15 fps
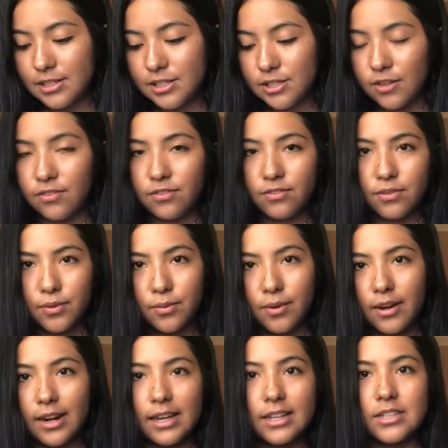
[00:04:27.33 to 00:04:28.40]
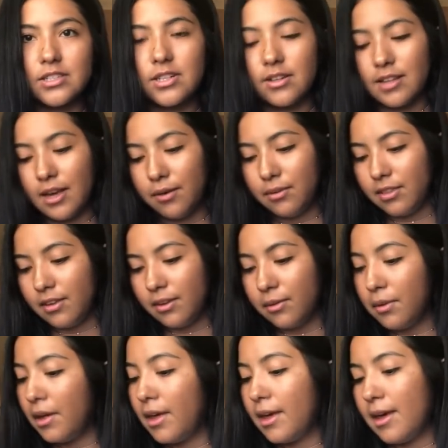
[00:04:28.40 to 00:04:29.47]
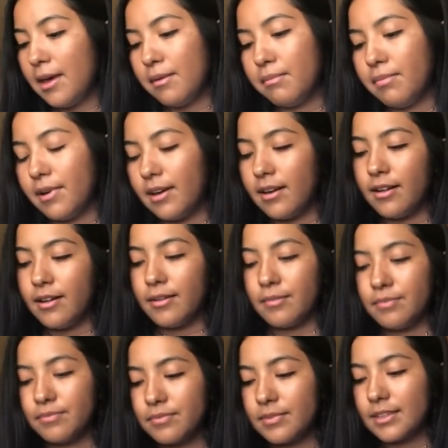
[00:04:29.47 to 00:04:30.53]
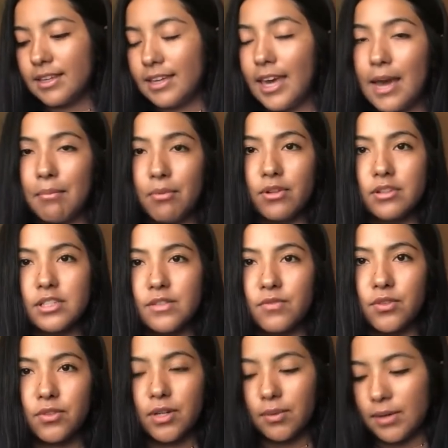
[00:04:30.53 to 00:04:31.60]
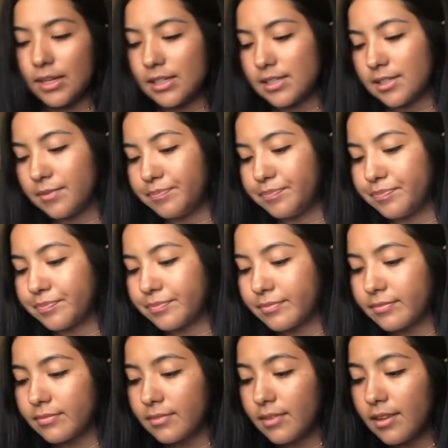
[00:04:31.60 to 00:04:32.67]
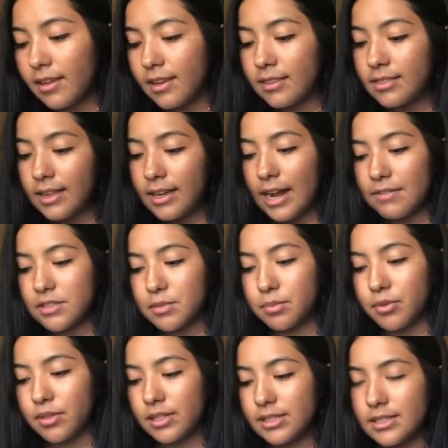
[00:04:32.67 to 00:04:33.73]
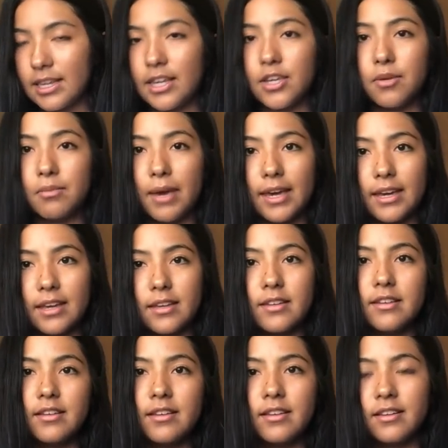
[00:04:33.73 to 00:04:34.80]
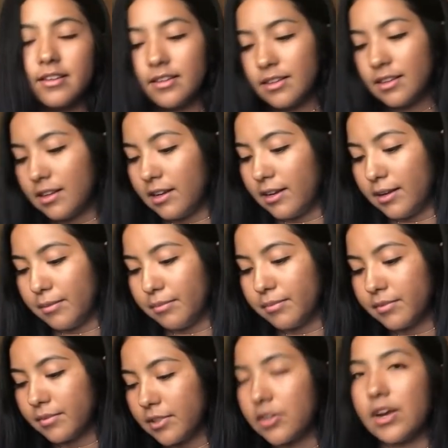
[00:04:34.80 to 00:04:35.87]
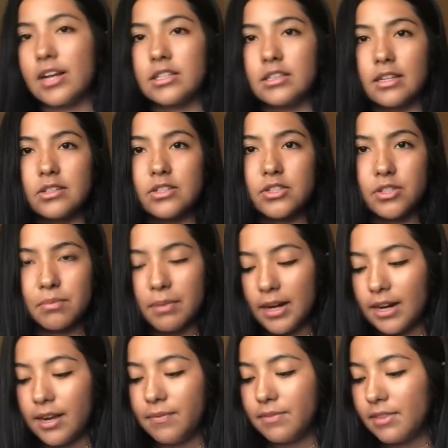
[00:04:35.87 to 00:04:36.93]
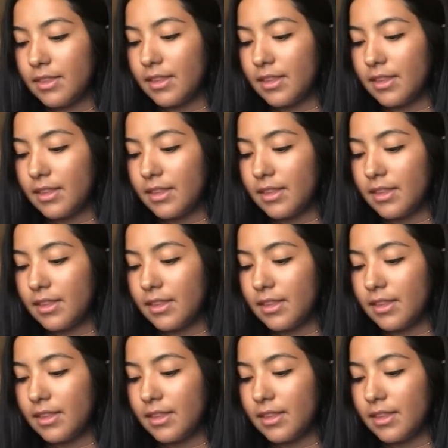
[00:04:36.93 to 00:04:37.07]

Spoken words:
So if you want, I can share that with you. But Camp Bullis is for 3 weeks. Then after Bullis and you make it, congratulations, you made it.